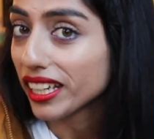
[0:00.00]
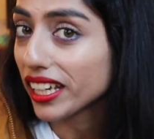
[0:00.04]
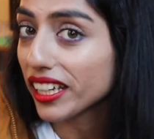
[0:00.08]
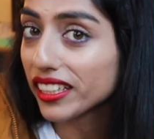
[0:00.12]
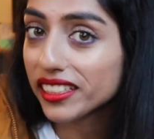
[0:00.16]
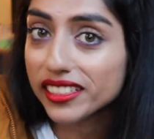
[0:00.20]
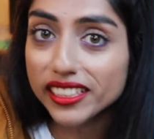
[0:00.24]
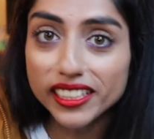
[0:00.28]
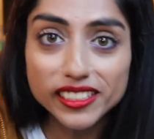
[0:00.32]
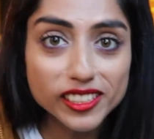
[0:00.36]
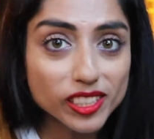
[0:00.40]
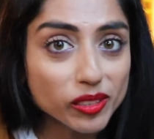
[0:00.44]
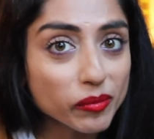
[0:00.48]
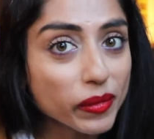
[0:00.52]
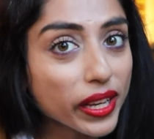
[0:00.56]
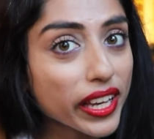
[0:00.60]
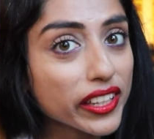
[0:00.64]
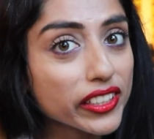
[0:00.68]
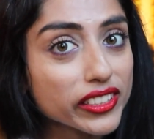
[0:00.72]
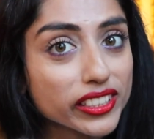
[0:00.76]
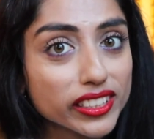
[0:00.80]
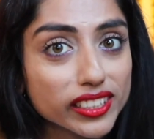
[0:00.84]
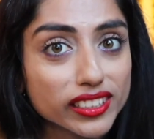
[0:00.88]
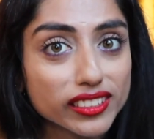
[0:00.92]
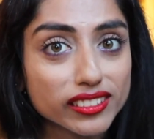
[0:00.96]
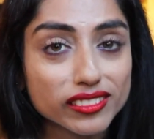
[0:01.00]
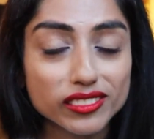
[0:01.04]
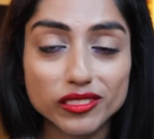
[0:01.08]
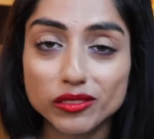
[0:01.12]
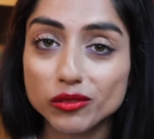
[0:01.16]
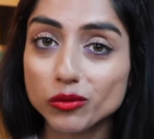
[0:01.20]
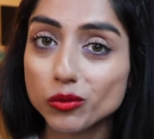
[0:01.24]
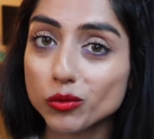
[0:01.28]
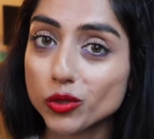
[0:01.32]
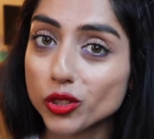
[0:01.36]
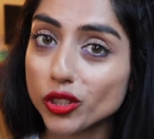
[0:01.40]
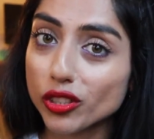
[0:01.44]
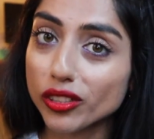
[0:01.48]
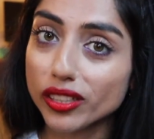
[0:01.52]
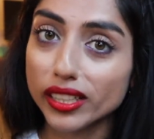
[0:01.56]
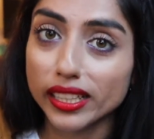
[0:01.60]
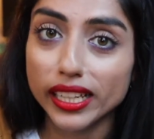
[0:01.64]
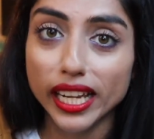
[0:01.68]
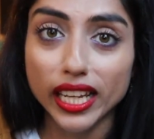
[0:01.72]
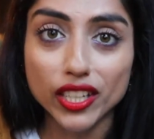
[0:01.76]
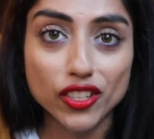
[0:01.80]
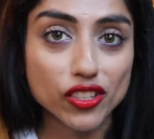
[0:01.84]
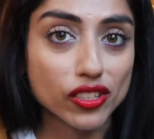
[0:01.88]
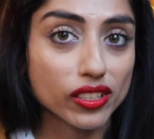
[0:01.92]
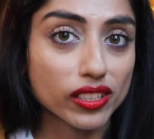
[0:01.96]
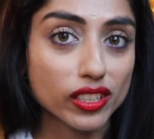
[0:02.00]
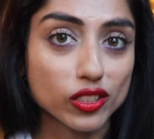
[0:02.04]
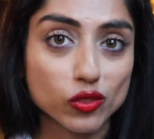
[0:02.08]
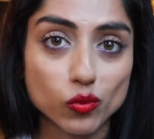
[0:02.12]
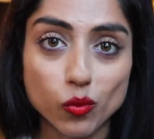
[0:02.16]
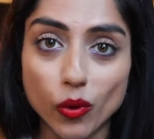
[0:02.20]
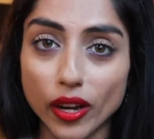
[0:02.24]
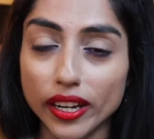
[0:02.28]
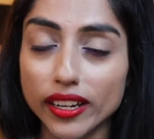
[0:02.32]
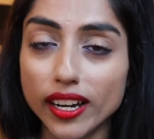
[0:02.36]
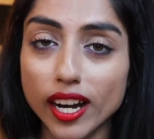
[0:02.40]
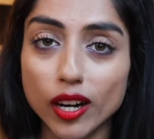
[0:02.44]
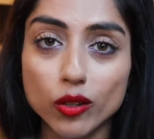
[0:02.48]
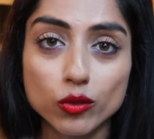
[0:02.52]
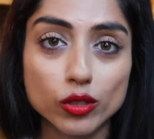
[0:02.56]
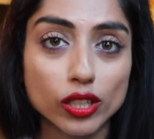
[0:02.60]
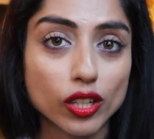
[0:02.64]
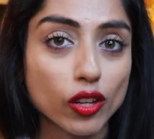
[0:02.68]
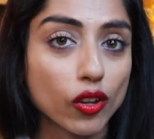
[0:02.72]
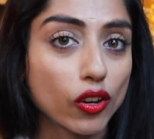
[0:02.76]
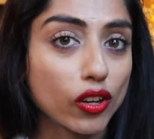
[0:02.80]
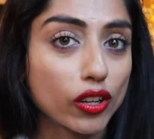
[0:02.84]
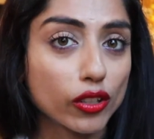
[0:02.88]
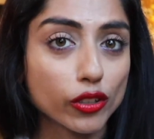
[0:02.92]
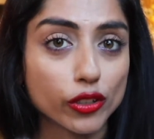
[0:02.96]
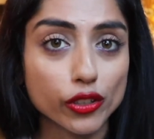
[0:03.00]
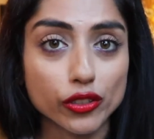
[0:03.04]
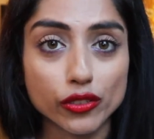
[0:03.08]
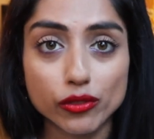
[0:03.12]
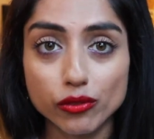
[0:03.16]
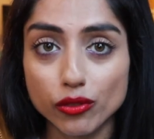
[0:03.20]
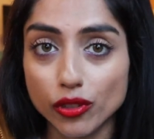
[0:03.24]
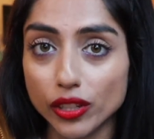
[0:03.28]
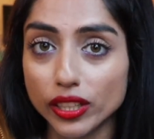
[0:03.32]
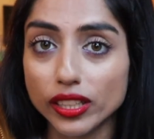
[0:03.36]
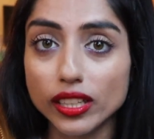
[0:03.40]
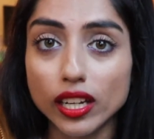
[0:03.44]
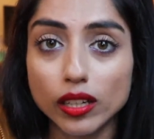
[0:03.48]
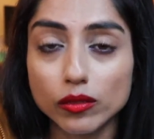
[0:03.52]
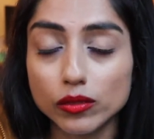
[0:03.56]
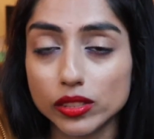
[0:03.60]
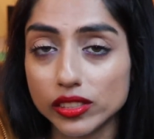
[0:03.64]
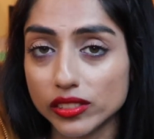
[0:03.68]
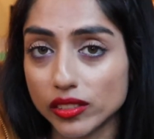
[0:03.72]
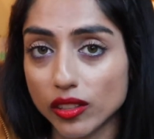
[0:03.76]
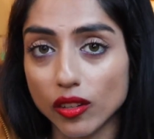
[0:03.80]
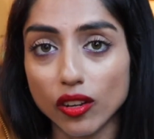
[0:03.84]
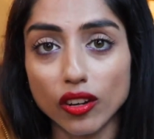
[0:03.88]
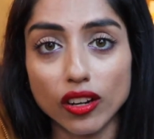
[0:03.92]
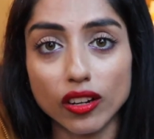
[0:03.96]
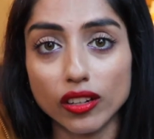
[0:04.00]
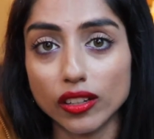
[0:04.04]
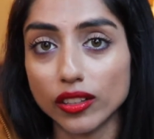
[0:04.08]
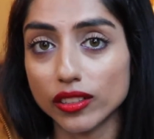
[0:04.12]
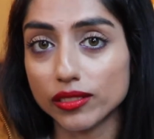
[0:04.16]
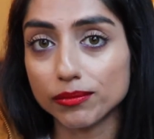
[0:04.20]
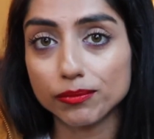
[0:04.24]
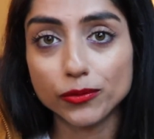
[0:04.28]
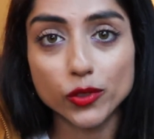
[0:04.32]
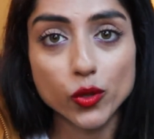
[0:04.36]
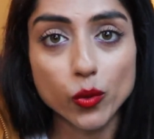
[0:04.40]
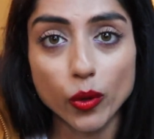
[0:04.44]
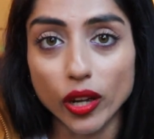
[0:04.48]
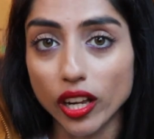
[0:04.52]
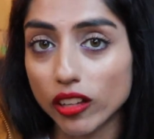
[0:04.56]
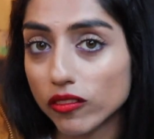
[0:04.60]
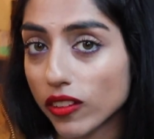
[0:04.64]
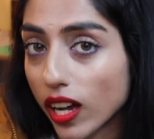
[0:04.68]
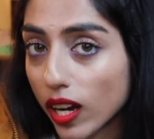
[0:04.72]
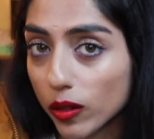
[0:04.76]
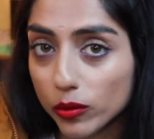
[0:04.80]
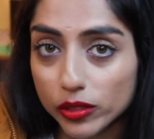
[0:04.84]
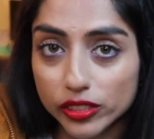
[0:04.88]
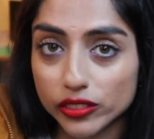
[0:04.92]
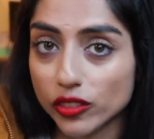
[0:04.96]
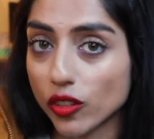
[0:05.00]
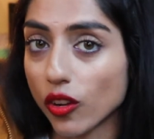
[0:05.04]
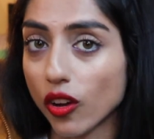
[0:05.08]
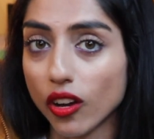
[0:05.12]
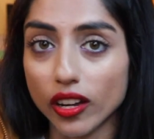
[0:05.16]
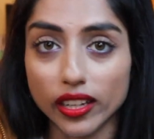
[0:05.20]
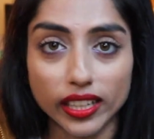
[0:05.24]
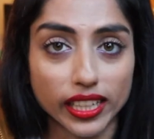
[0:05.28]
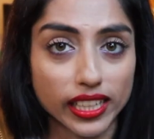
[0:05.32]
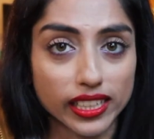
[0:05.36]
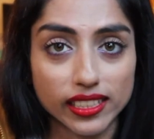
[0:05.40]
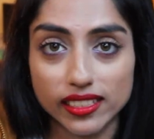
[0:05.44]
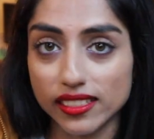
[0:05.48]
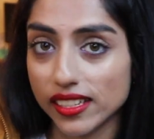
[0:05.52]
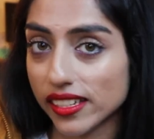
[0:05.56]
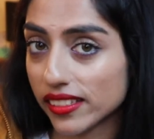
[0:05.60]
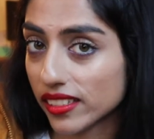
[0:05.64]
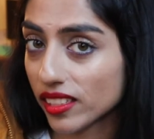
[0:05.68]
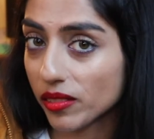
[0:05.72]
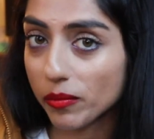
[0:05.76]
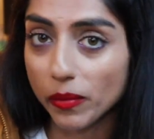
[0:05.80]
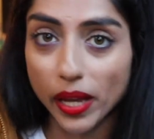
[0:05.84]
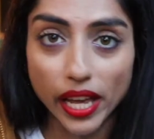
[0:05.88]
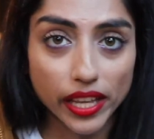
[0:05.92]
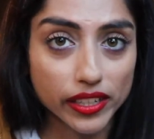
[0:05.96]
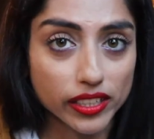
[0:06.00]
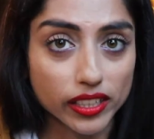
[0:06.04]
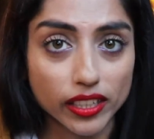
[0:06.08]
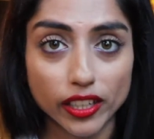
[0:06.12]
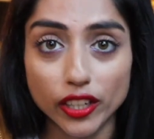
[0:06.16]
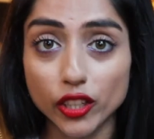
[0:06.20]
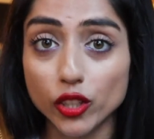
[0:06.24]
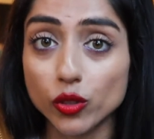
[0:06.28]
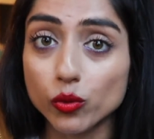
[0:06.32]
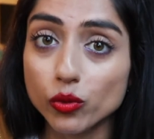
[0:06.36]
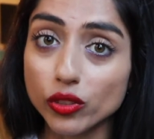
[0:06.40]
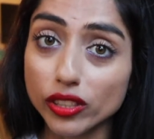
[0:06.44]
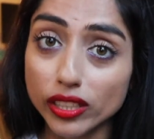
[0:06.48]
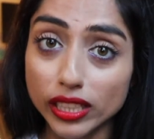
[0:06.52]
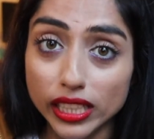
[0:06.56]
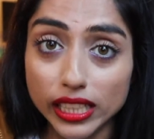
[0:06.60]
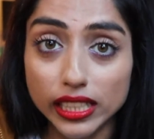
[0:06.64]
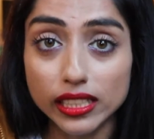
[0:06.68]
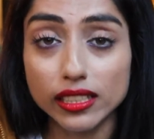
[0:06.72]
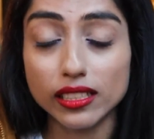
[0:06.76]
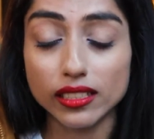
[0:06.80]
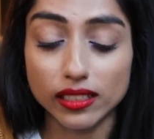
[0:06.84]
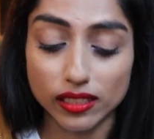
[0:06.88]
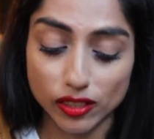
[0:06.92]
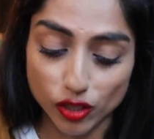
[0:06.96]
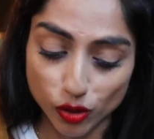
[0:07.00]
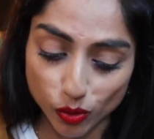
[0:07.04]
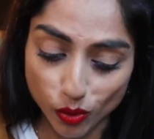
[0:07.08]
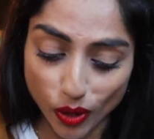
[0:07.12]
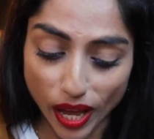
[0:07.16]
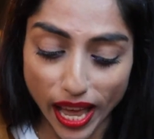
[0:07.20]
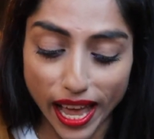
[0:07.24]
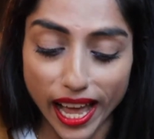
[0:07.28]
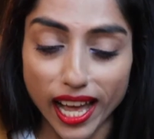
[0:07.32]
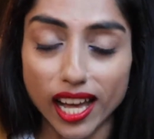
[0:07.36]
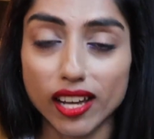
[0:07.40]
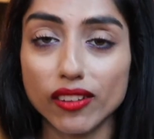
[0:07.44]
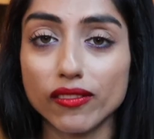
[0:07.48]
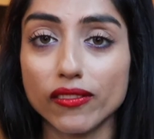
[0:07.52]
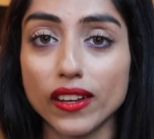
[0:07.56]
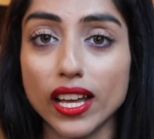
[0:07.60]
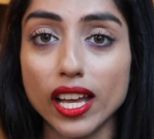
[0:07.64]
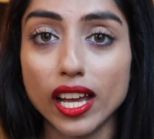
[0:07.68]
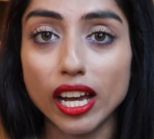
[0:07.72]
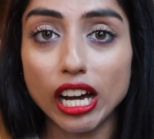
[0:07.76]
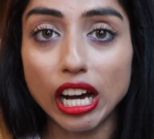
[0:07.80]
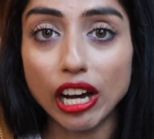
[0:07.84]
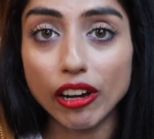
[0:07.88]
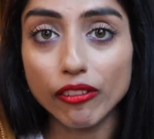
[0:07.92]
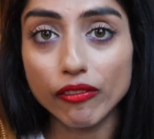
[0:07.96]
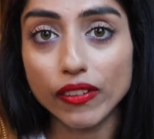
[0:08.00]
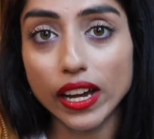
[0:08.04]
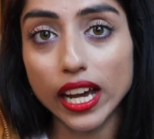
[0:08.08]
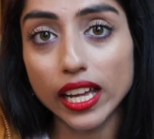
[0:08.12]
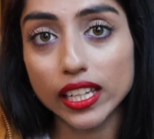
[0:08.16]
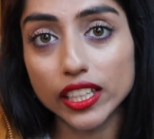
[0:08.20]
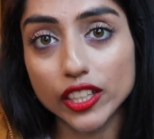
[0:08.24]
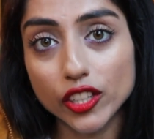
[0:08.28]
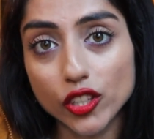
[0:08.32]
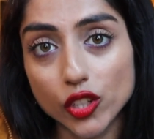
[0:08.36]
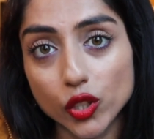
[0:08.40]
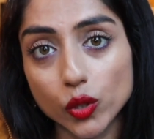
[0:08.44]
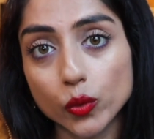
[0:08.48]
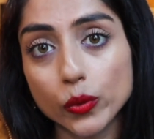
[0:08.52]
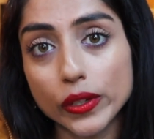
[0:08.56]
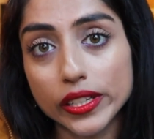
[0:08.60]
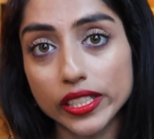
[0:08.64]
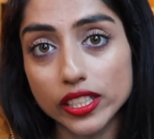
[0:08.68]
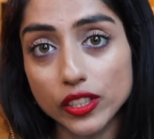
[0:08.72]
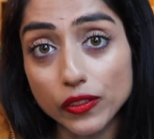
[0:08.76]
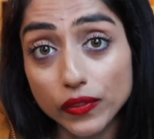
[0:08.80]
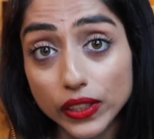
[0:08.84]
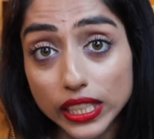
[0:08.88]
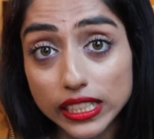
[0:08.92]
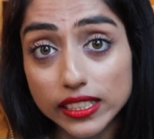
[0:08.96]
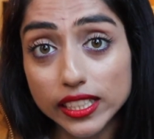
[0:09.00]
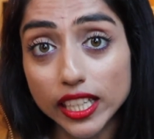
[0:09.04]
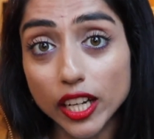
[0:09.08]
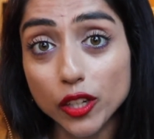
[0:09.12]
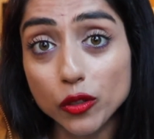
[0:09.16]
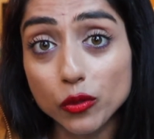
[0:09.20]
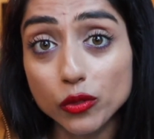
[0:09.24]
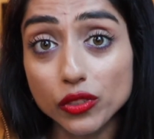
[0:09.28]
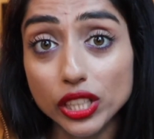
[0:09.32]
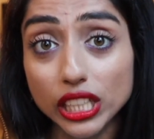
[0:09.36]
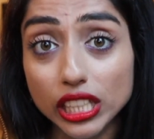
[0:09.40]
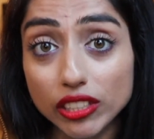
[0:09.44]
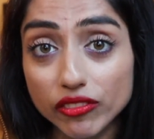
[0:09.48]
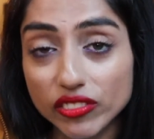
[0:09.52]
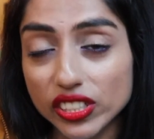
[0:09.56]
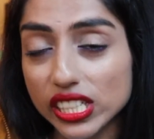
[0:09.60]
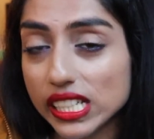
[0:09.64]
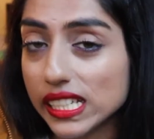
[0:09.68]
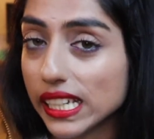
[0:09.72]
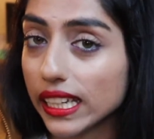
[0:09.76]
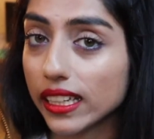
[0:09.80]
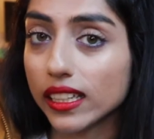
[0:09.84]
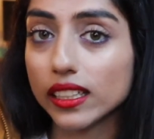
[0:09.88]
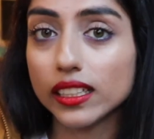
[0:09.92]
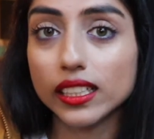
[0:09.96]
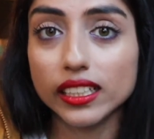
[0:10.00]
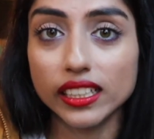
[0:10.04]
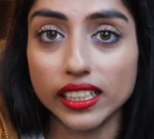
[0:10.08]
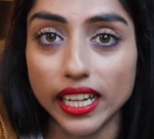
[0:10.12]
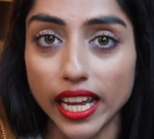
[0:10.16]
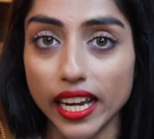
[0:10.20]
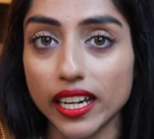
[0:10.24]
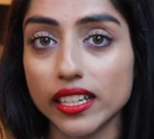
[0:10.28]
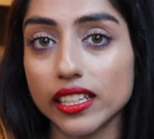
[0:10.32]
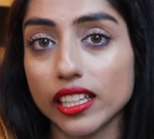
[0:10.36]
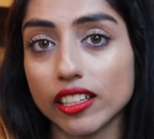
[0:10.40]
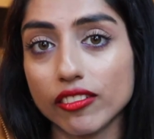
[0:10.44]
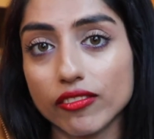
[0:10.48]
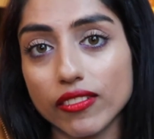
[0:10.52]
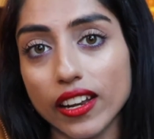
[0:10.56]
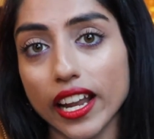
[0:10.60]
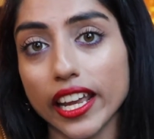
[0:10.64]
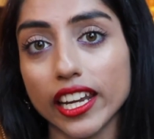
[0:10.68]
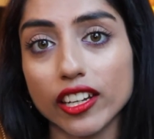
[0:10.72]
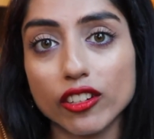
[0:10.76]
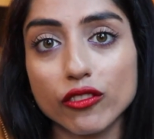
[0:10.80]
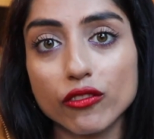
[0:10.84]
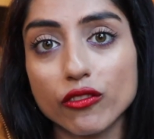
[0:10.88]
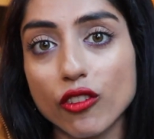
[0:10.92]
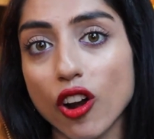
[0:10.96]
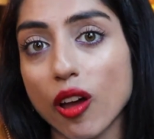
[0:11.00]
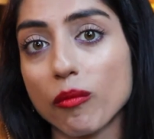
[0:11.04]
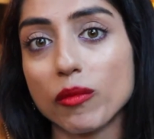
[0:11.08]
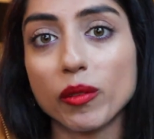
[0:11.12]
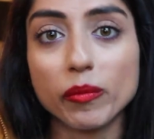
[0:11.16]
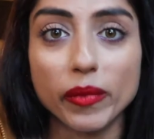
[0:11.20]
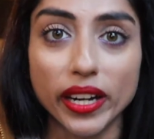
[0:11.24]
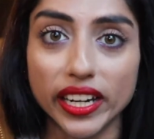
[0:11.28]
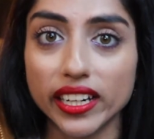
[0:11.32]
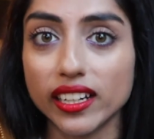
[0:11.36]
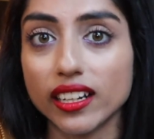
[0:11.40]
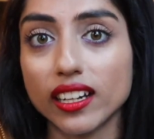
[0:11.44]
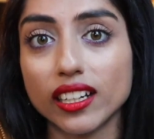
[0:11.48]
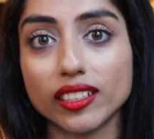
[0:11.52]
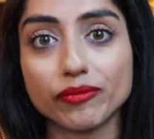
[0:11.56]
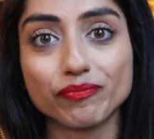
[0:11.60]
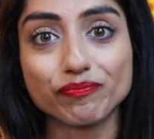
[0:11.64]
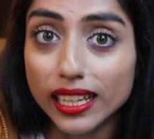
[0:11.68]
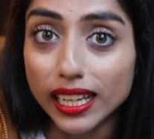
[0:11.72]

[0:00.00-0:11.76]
It doesn't matter your connection is 1 hour long or 3 hours long or 12 hours long. It doesn't matter. You need to have a valid US visa to even take a connecting flight from America.